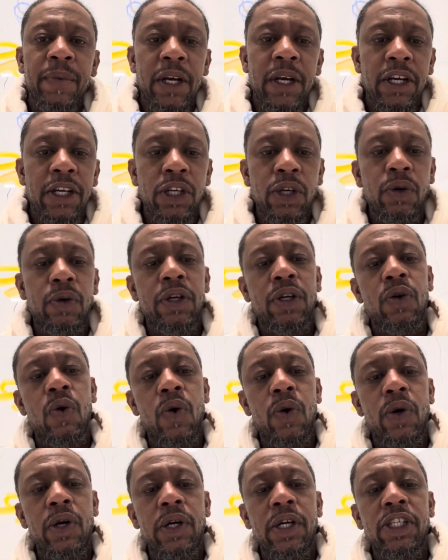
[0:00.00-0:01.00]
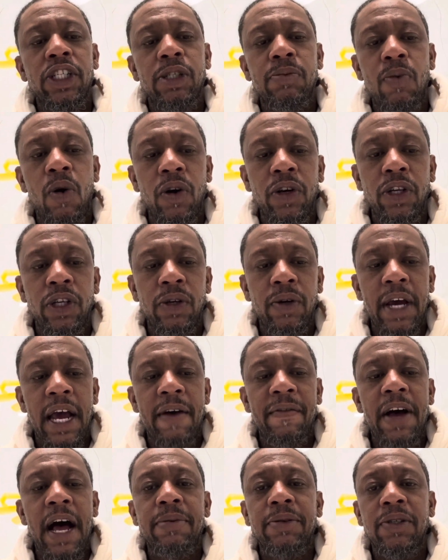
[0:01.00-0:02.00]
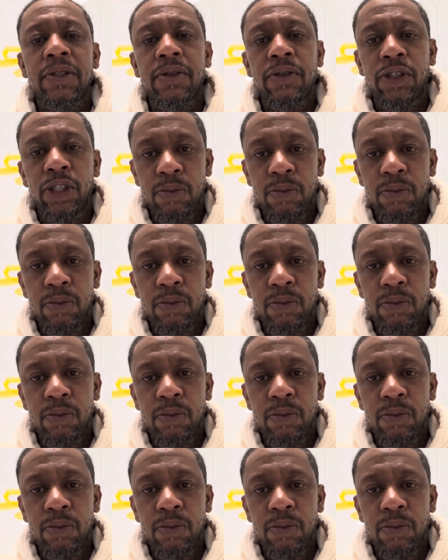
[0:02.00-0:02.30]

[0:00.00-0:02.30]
You can order you can have an option of